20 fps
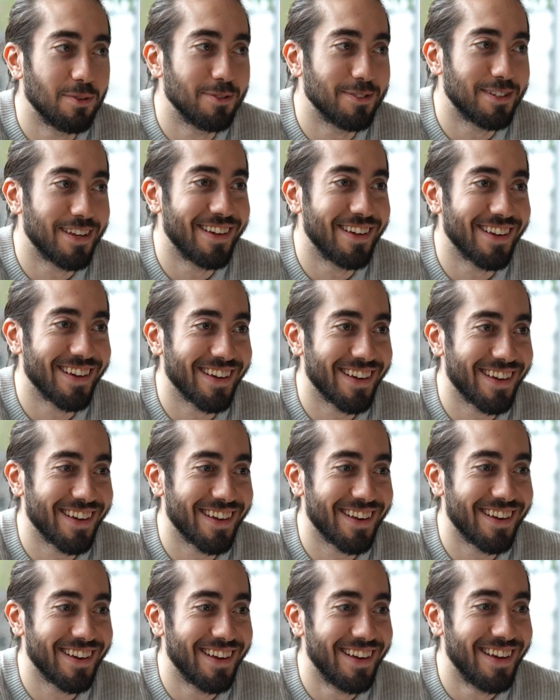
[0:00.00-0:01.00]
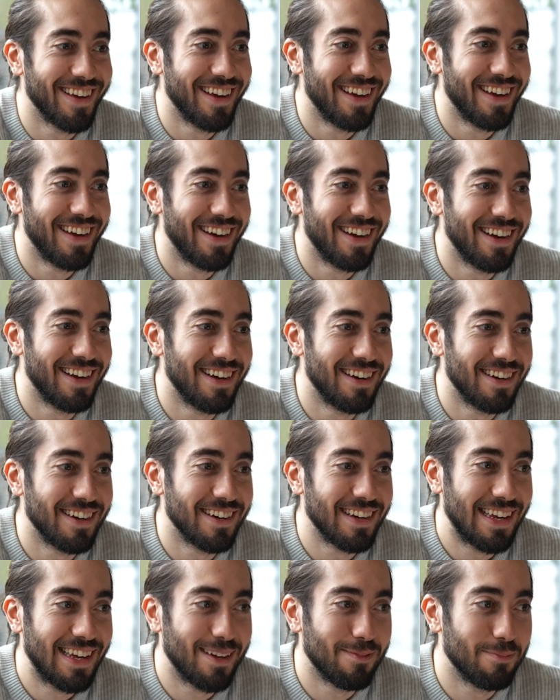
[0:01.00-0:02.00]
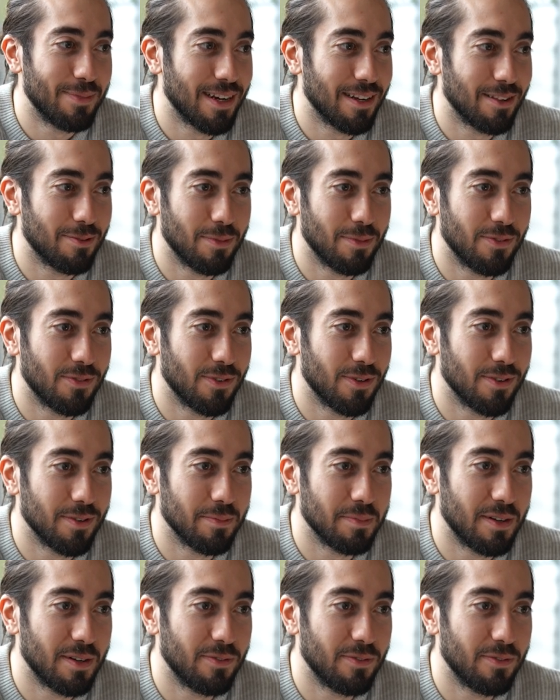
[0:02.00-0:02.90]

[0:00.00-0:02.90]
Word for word: music and uh, I came back to my phone. My